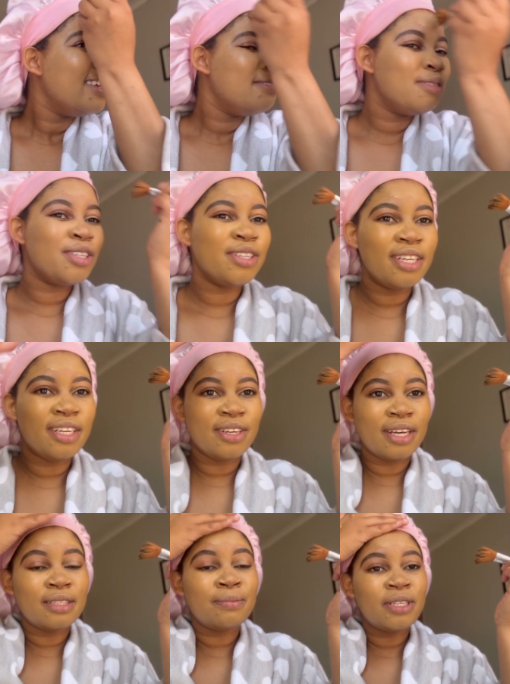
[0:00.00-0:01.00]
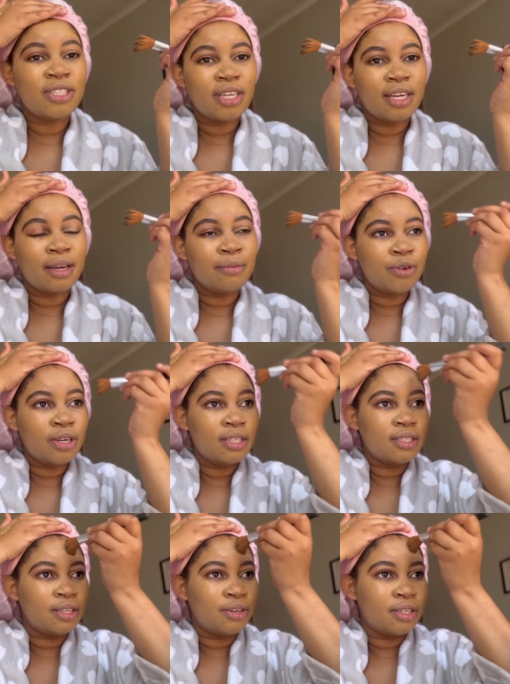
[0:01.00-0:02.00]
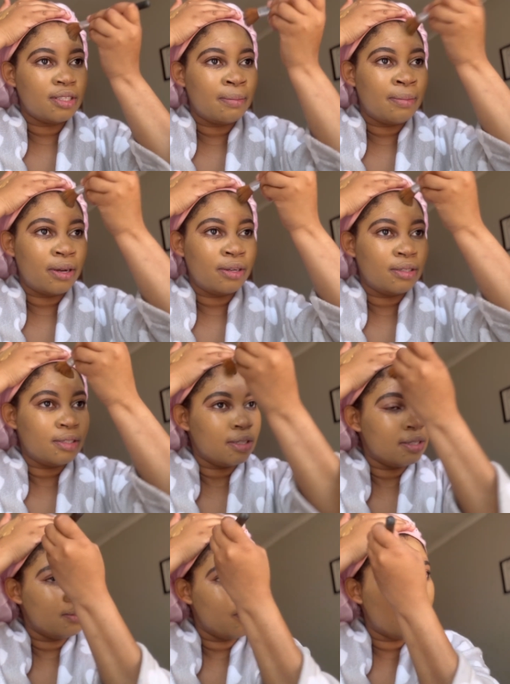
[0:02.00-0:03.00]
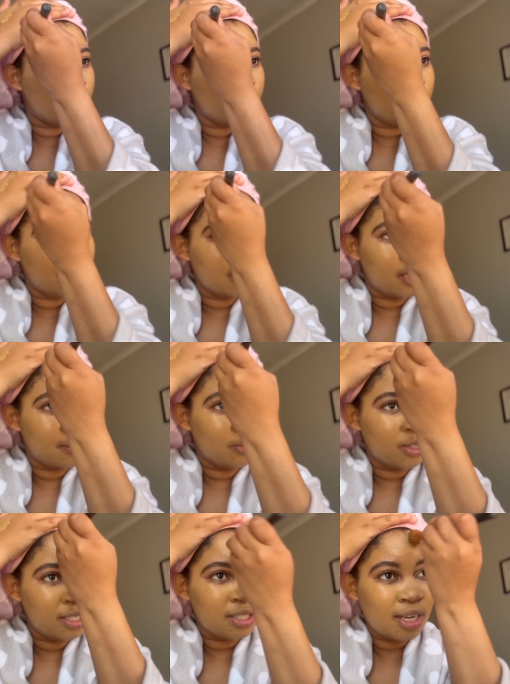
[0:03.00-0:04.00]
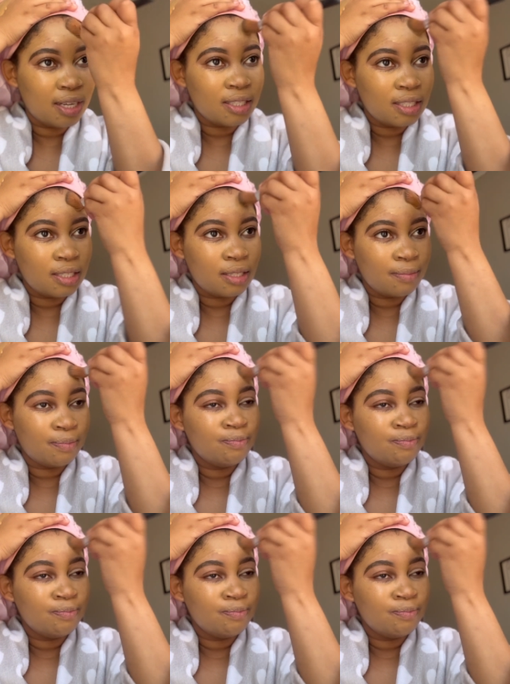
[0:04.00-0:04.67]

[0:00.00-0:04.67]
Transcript: i'm joking you guys but yeah i'm really serious about wanting to get monetized